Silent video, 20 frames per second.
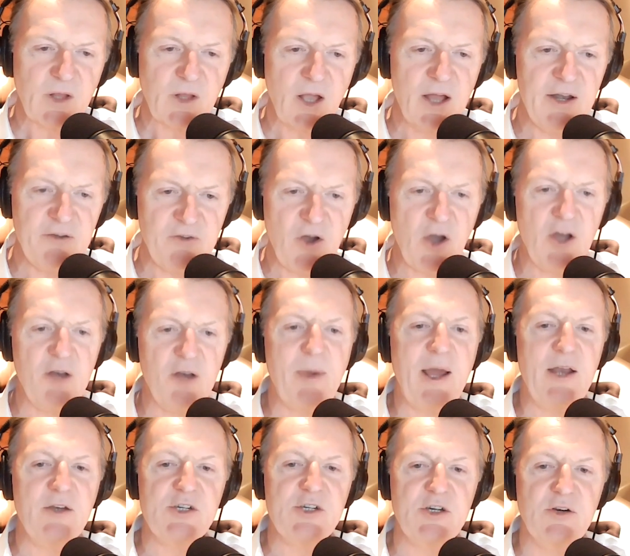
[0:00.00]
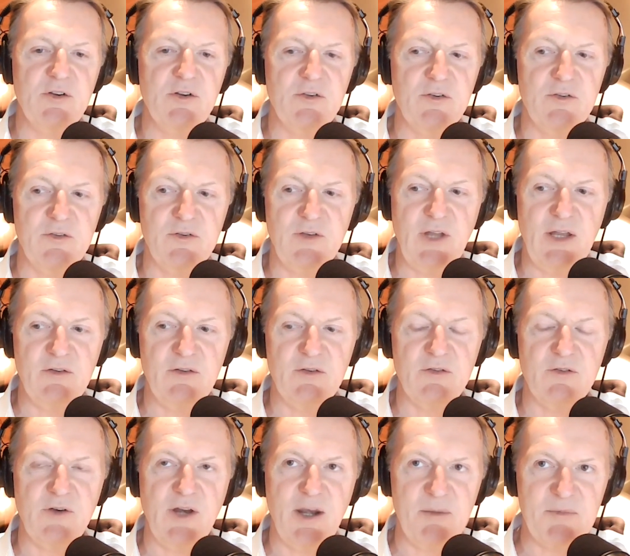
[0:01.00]
and I've heard about insurance as an
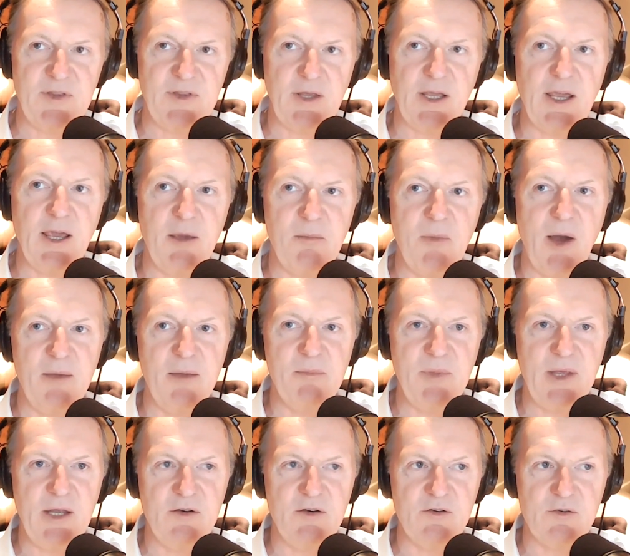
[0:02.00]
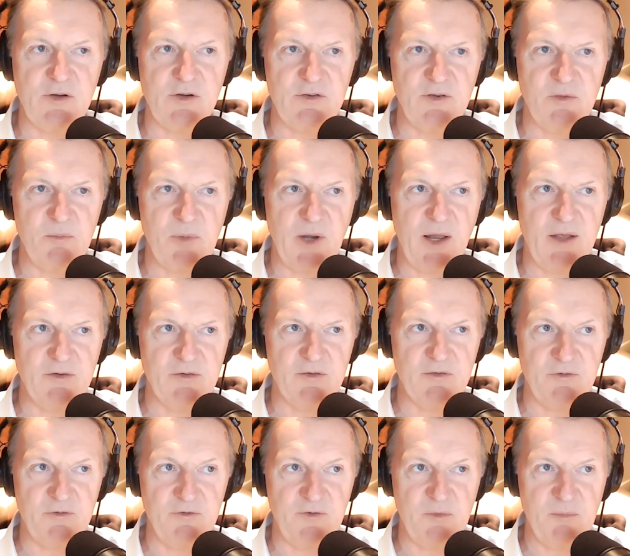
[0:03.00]
industry and I'm thinking it might be an interesting place
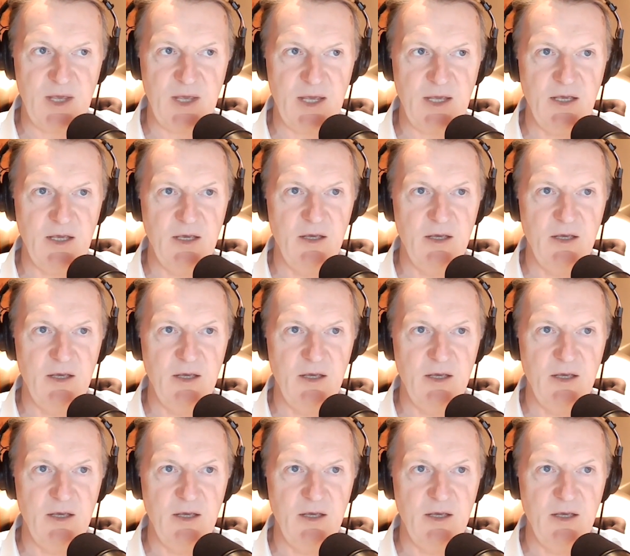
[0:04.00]
for me